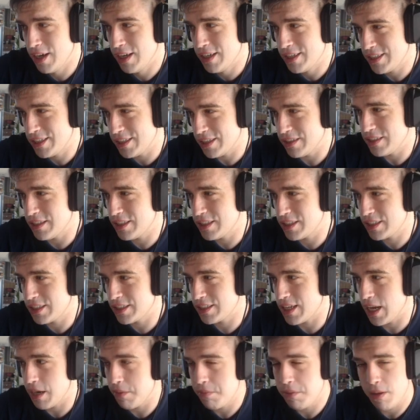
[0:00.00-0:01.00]
So this is
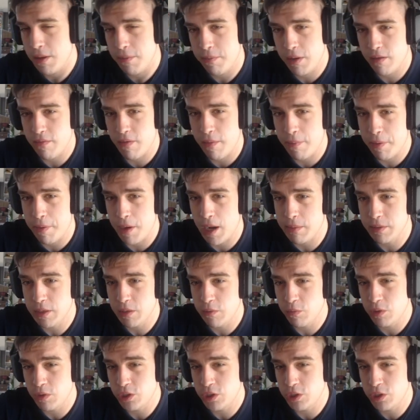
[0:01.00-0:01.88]
going to be a bit of a problem,